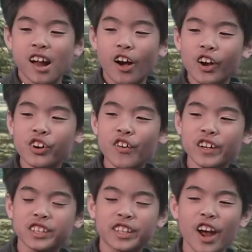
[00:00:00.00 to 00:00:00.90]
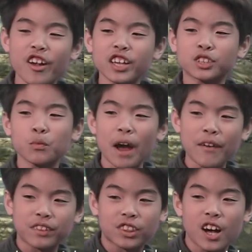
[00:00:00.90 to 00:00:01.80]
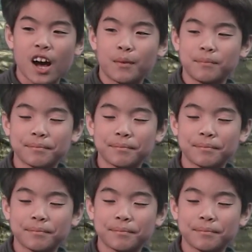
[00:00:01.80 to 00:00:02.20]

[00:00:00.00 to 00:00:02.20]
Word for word: are going to carry us away with them!